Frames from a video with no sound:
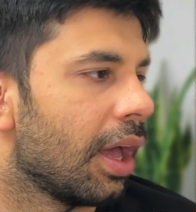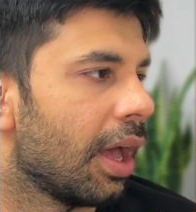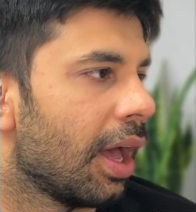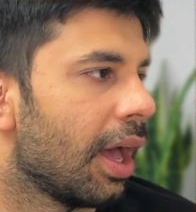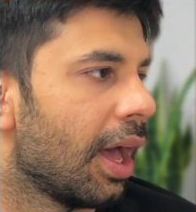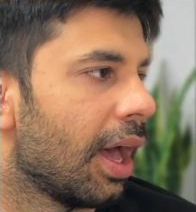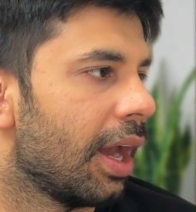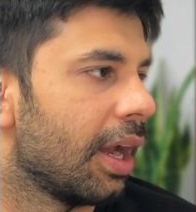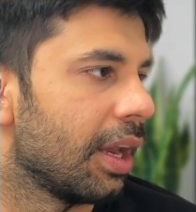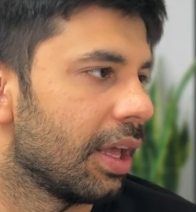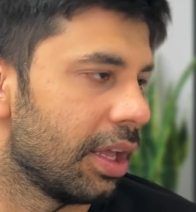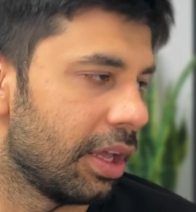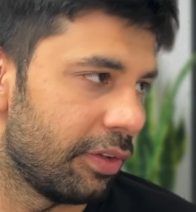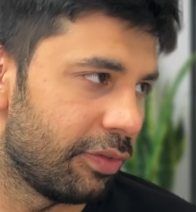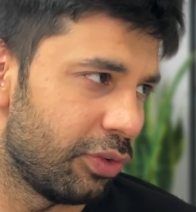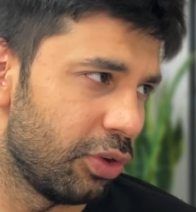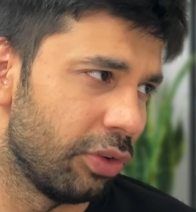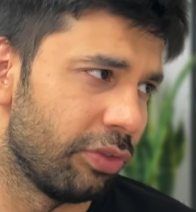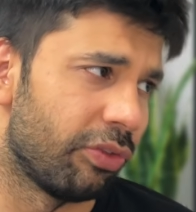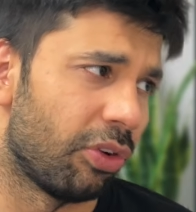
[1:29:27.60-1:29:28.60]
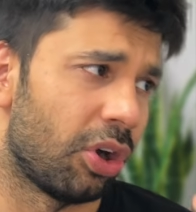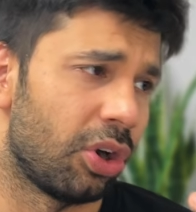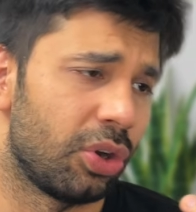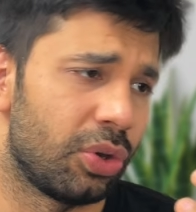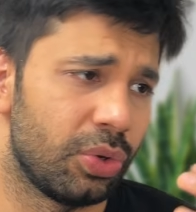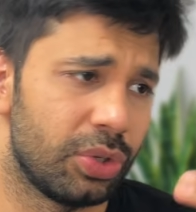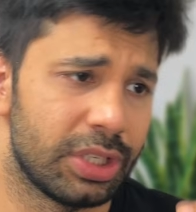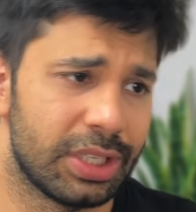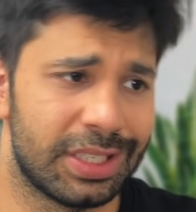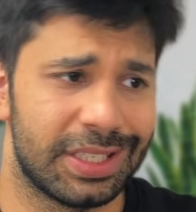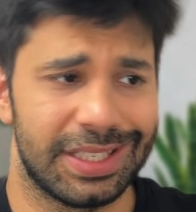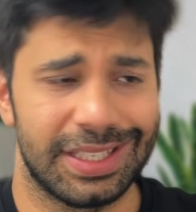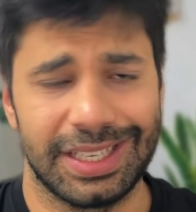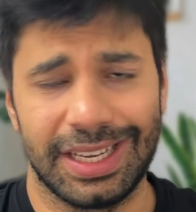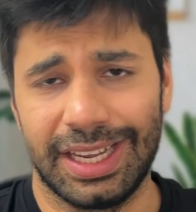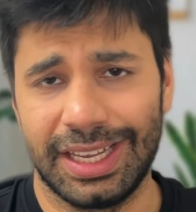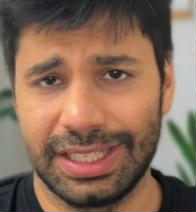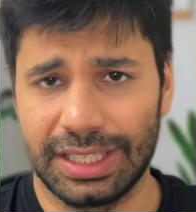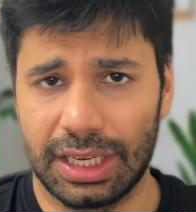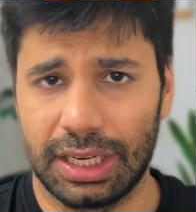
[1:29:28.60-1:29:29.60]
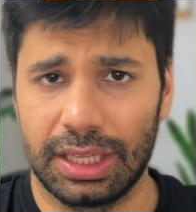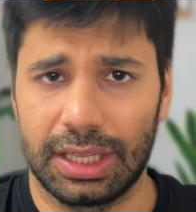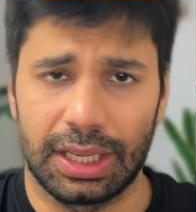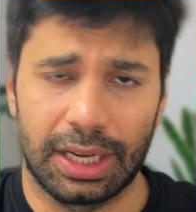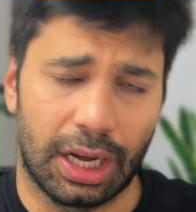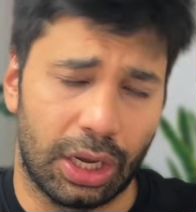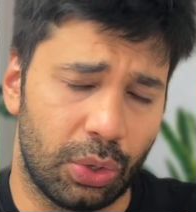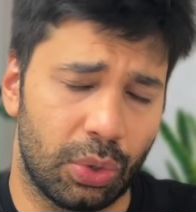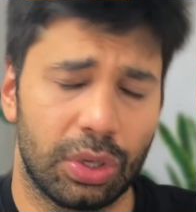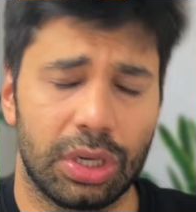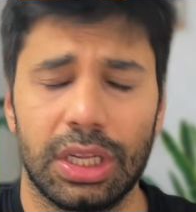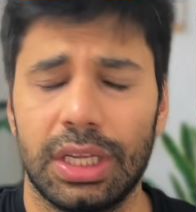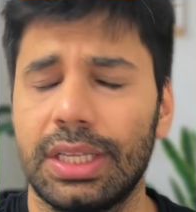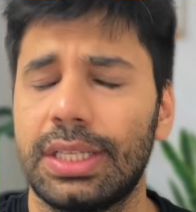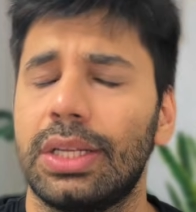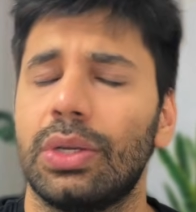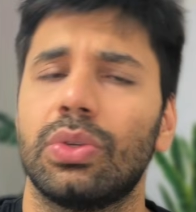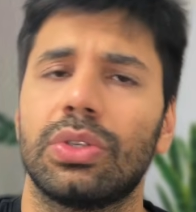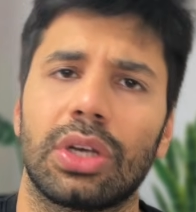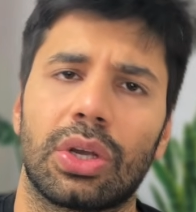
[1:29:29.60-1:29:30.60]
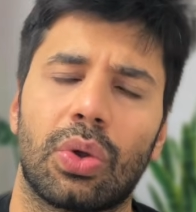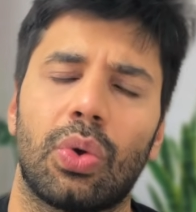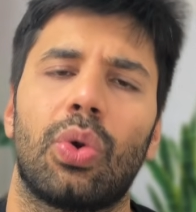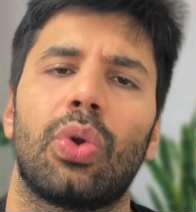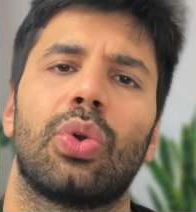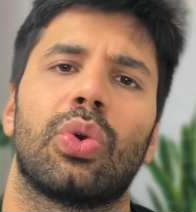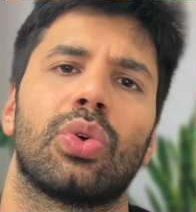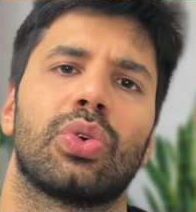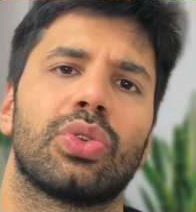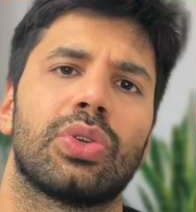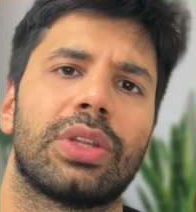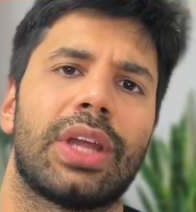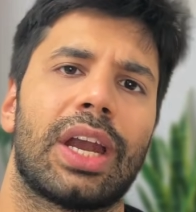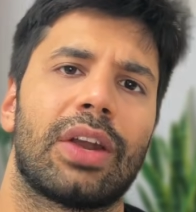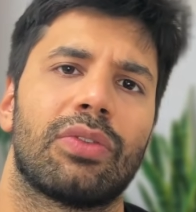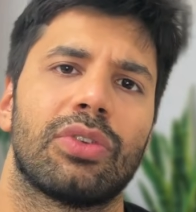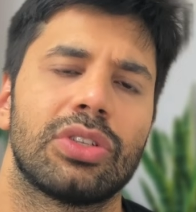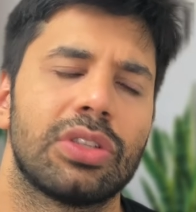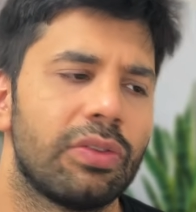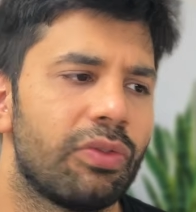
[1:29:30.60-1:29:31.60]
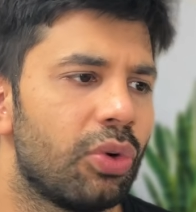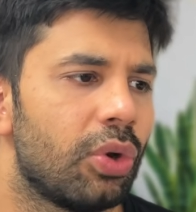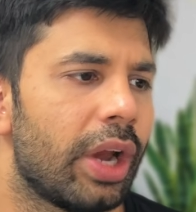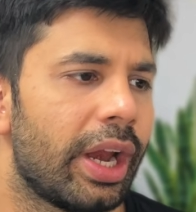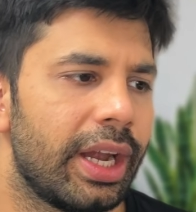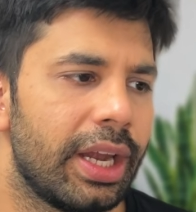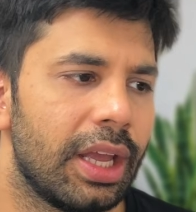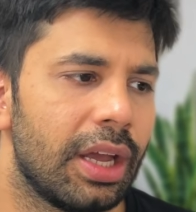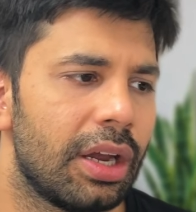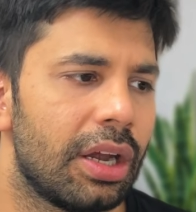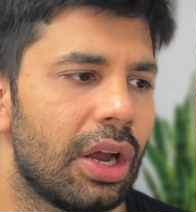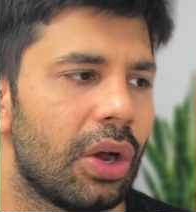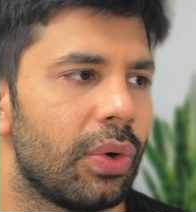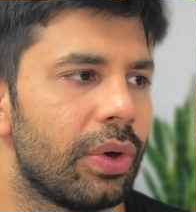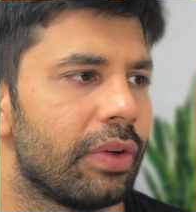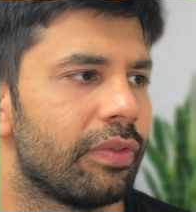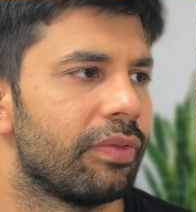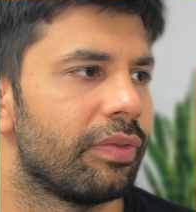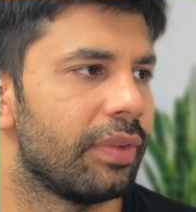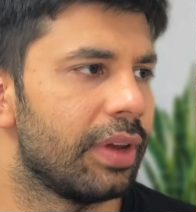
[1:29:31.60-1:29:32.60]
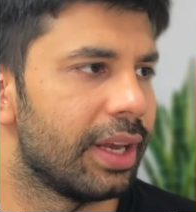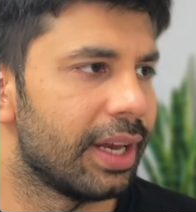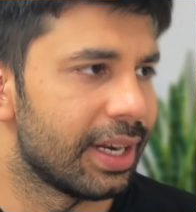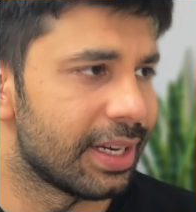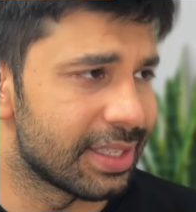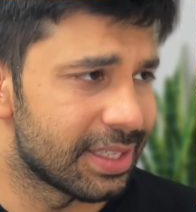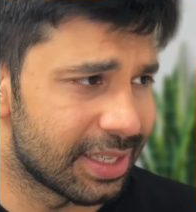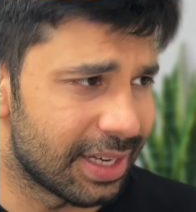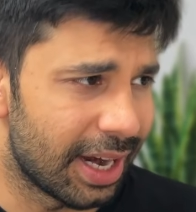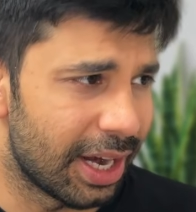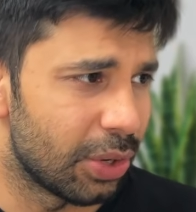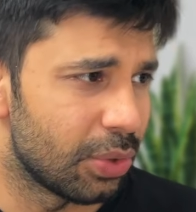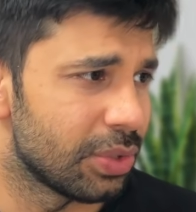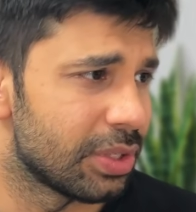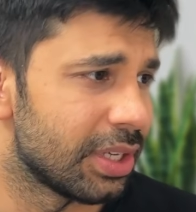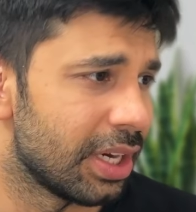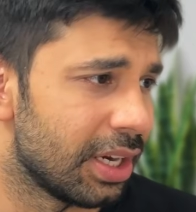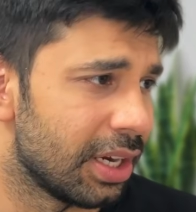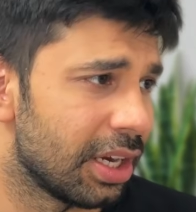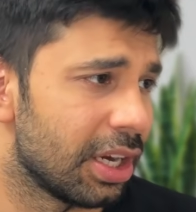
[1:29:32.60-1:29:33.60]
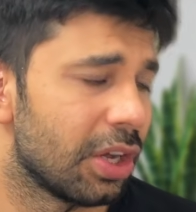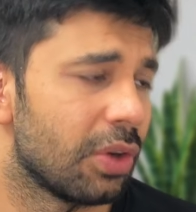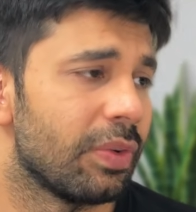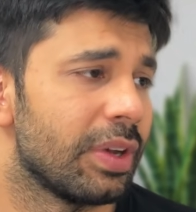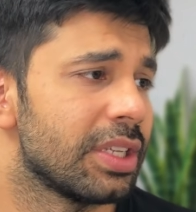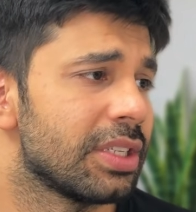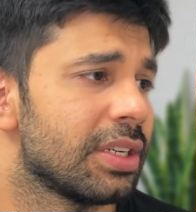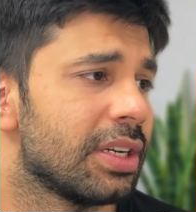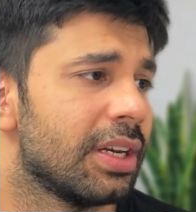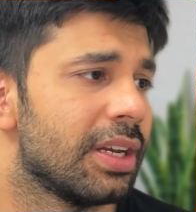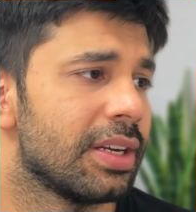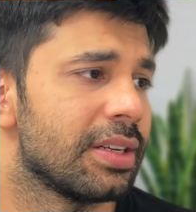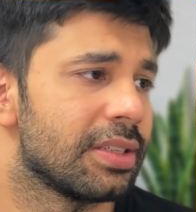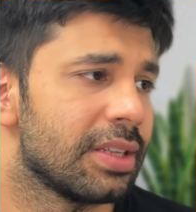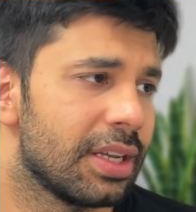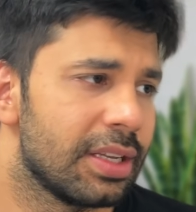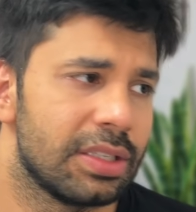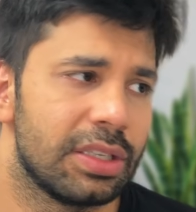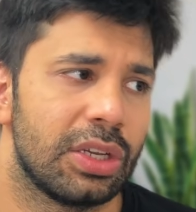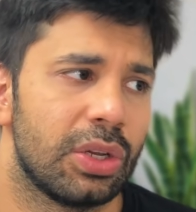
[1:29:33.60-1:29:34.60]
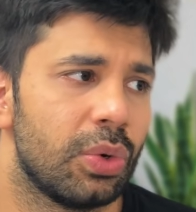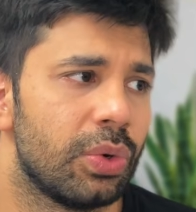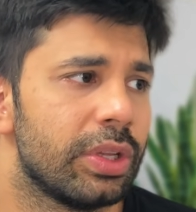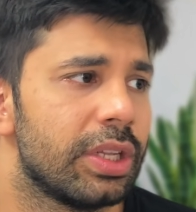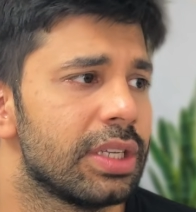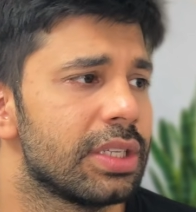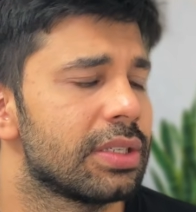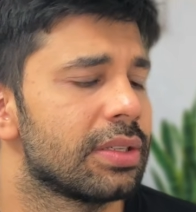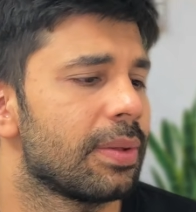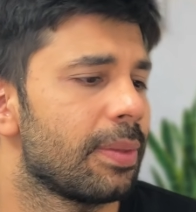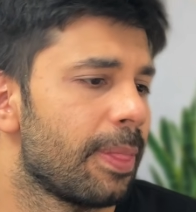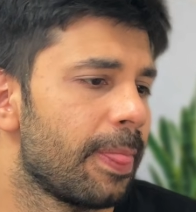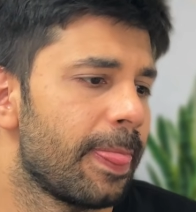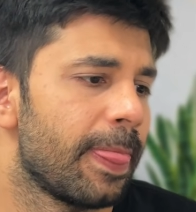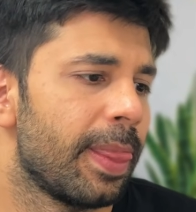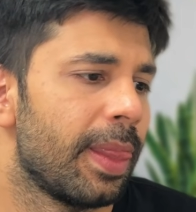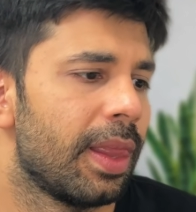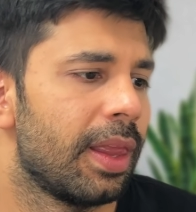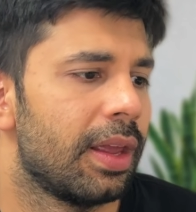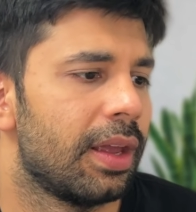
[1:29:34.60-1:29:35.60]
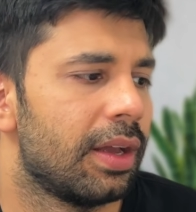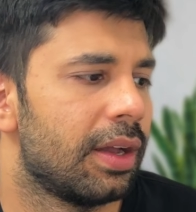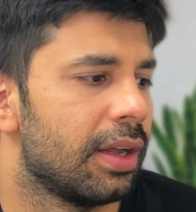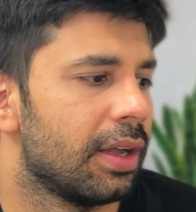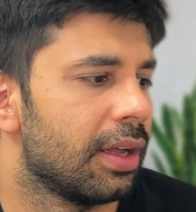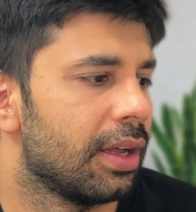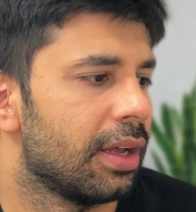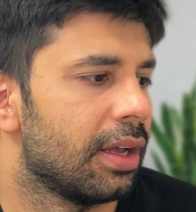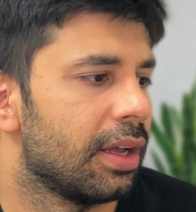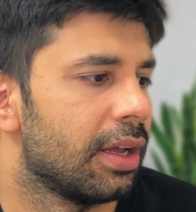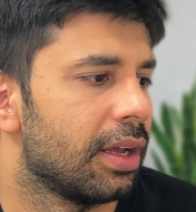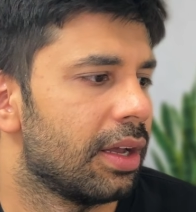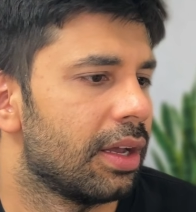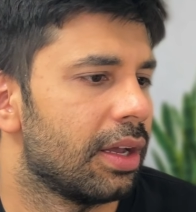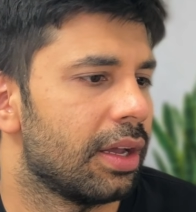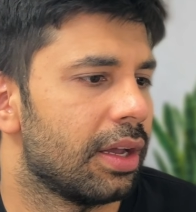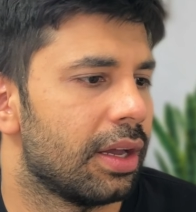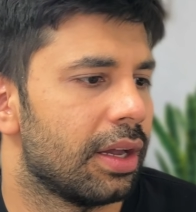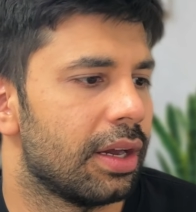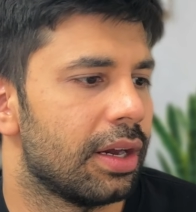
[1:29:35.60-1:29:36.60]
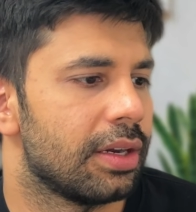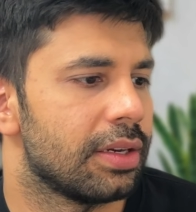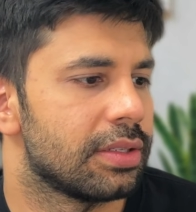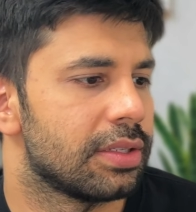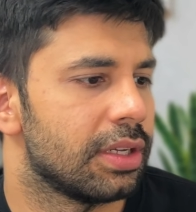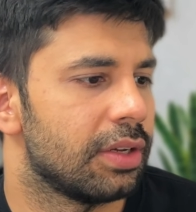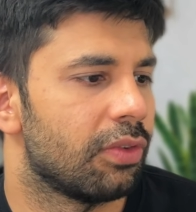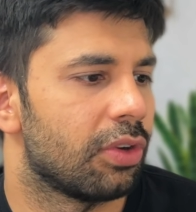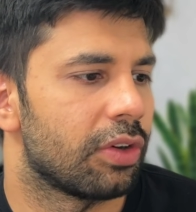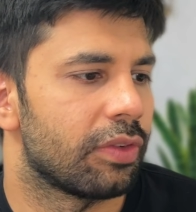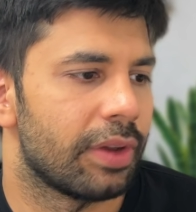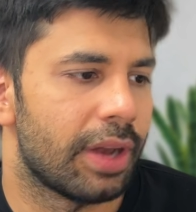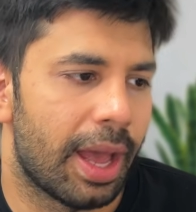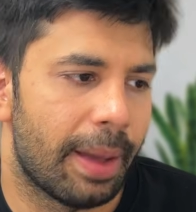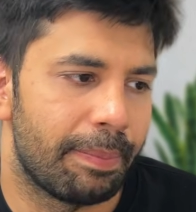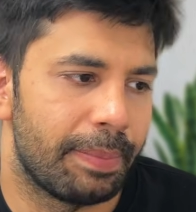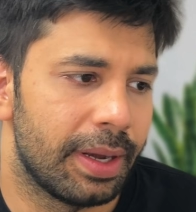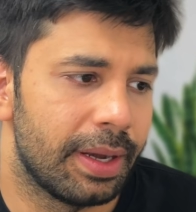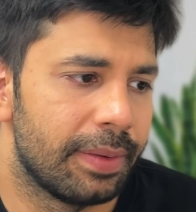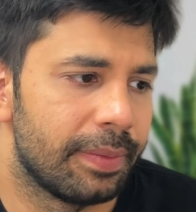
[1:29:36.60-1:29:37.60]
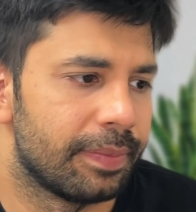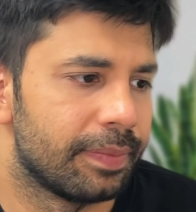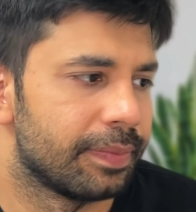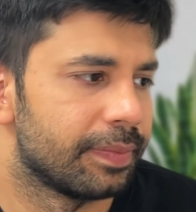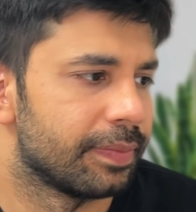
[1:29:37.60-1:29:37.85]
And if you want to just change anything, right, you can easily use a code node. So that was the whole idea. Now let's try to send a request. Let's execute this and see what will happen.